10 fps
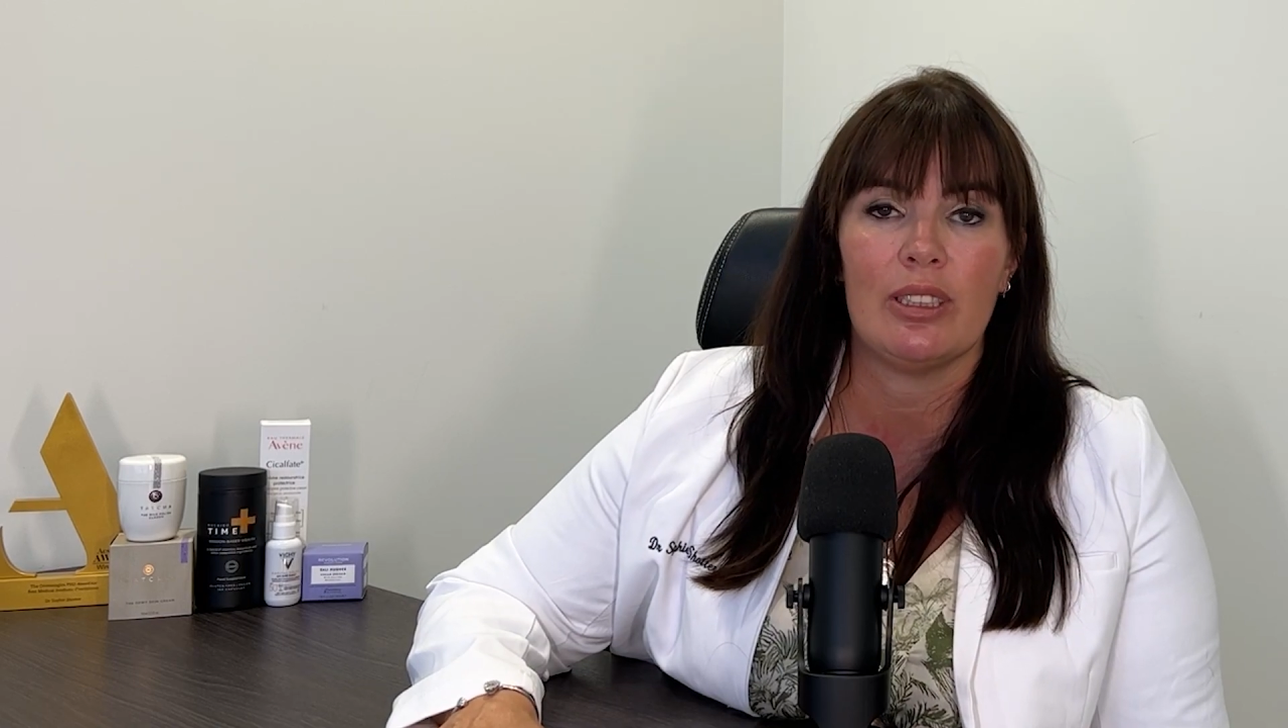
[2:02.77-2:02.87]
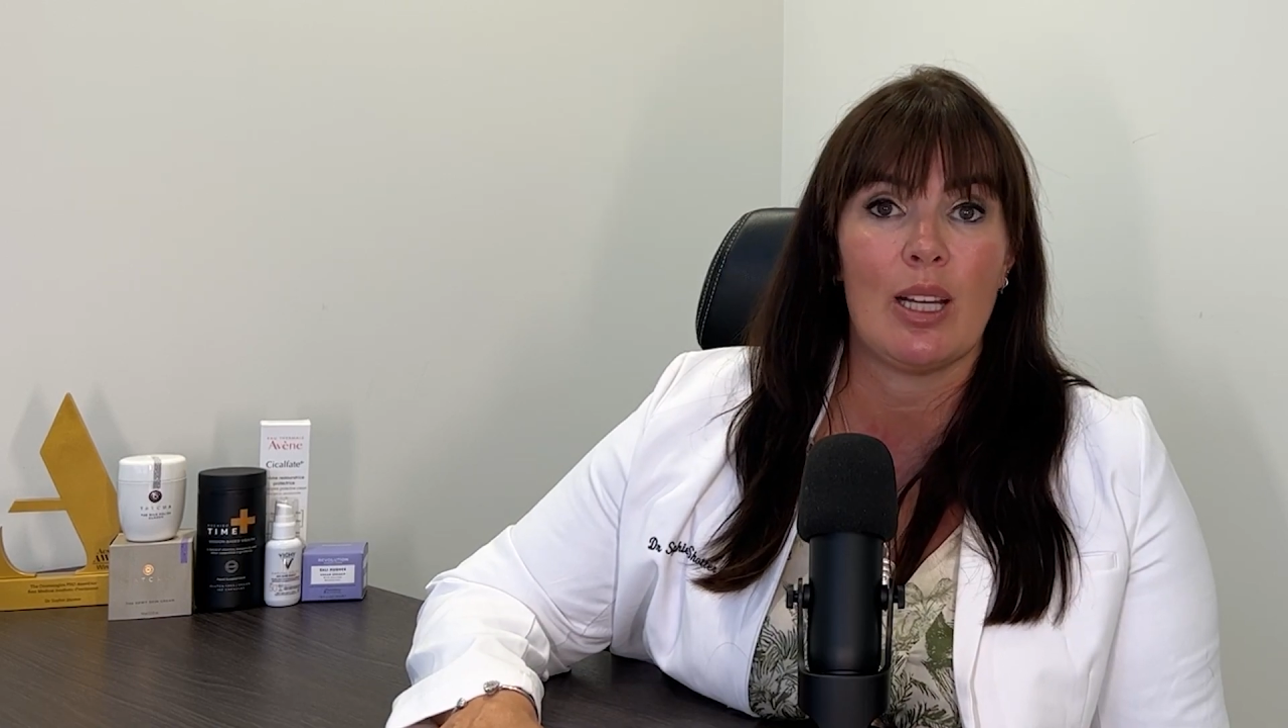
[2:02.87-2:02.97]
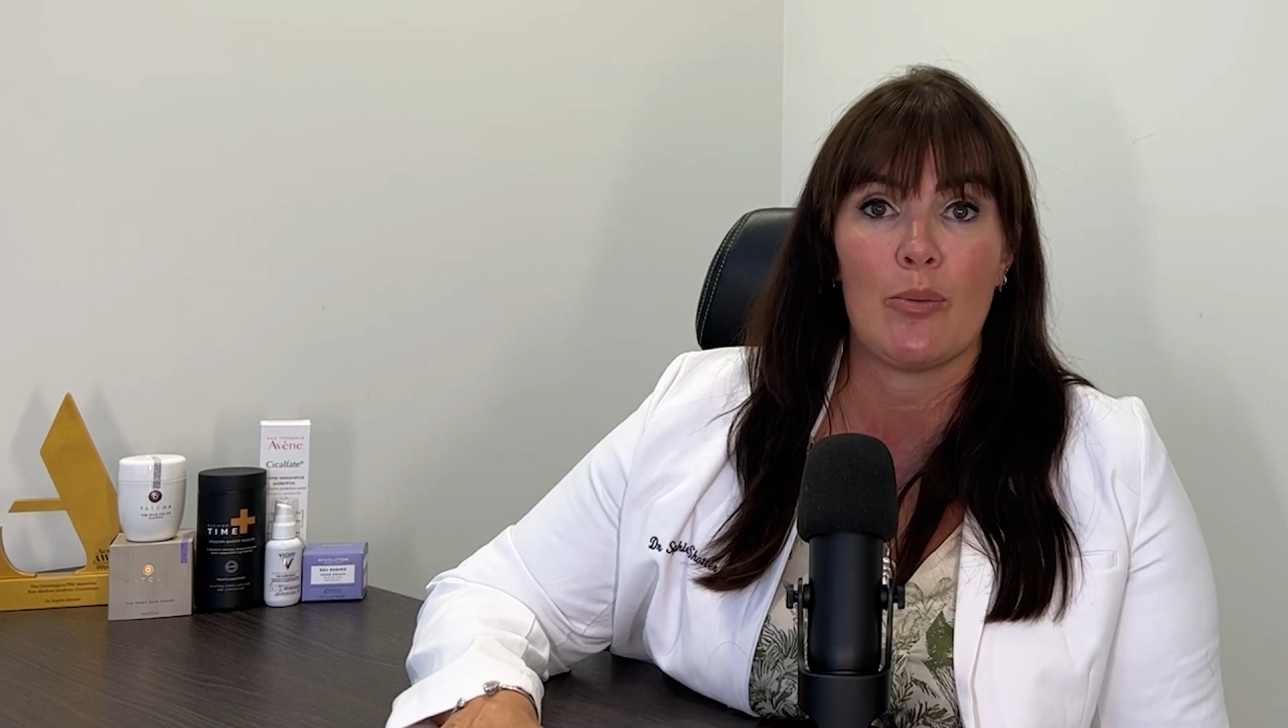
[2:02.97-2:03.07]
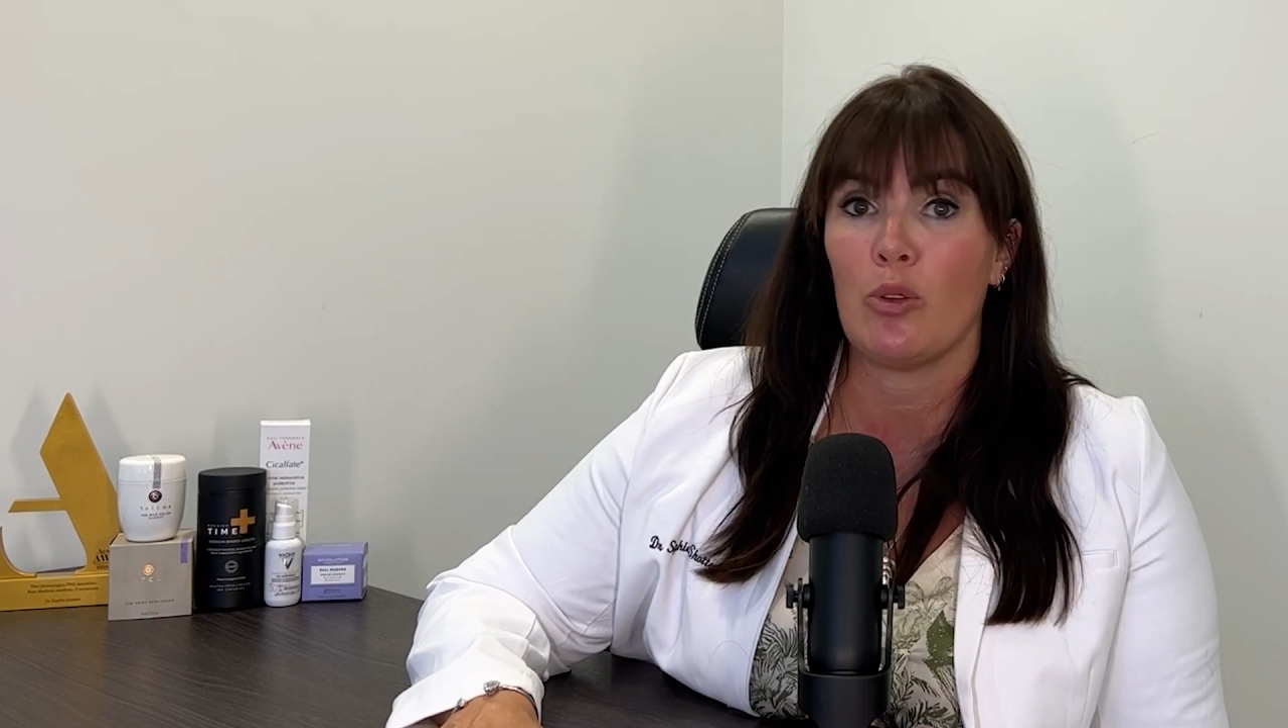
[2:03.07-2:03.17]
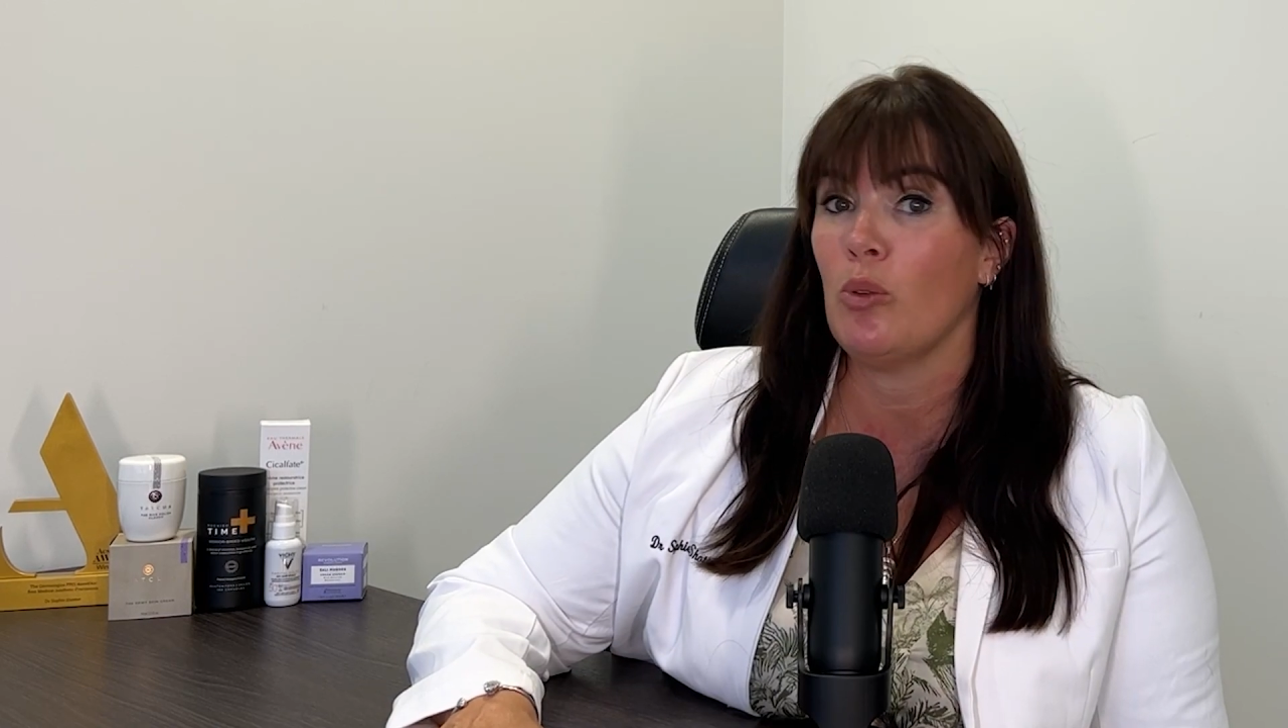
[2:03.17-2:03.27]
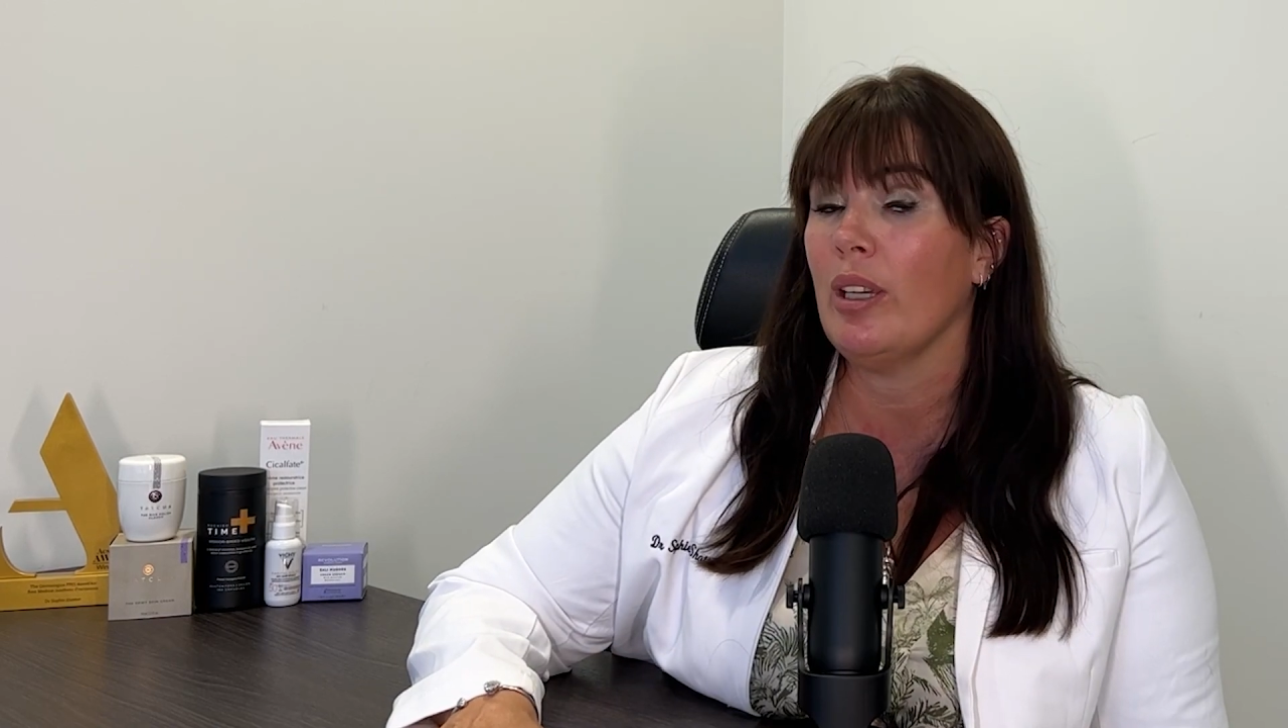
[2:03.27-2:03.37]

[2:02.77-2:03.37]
depth or